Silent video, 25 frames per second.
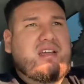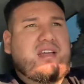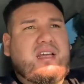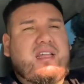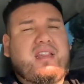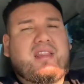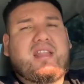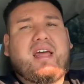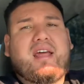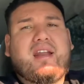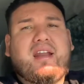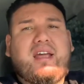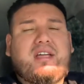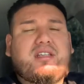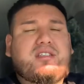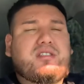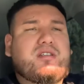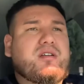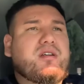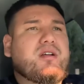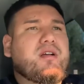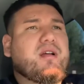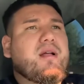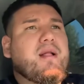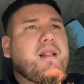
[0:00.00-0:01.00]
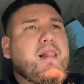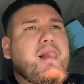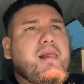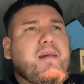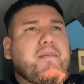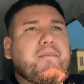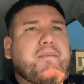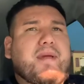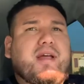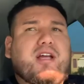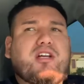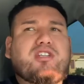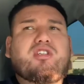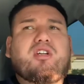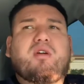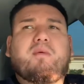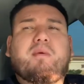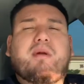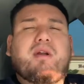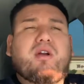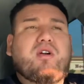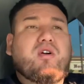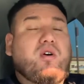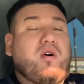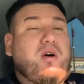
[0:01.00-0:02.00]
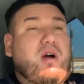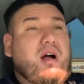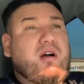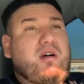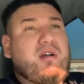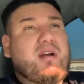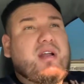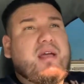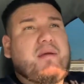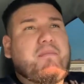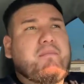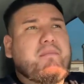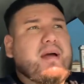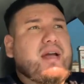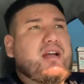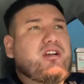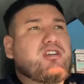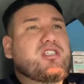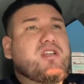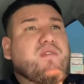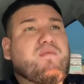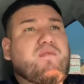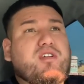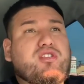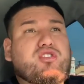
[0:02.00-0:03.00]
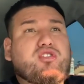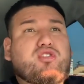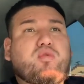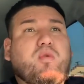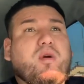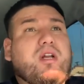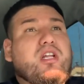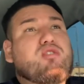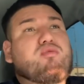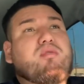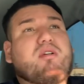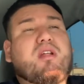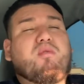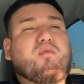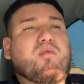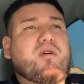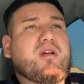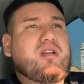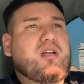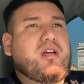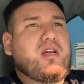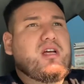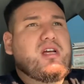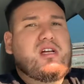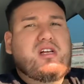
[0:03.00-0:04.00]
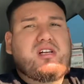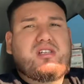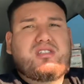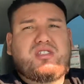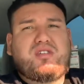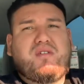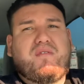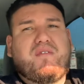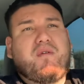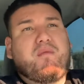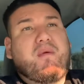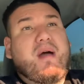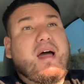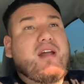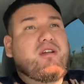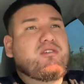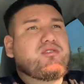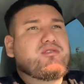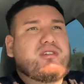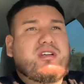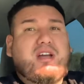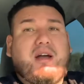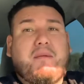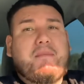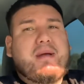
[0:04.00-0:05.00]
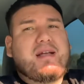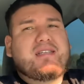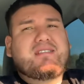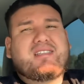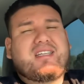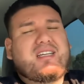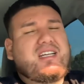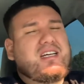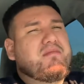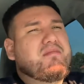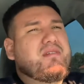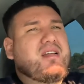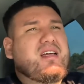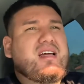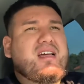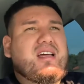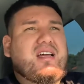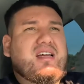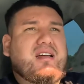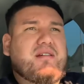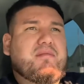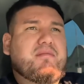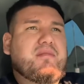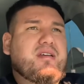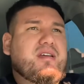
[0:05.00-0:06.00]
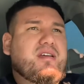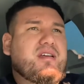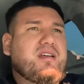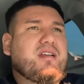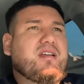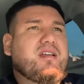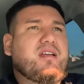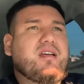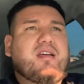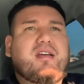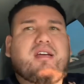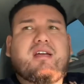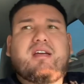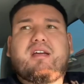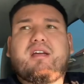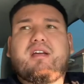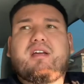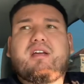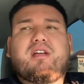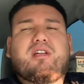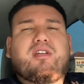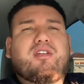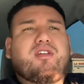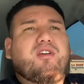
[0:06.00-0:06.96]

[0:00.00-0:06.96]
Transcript: in that nature, because you don't want to go out and buy yourself a twenty twenty-one Silverado so you can mess it up. Nah, man.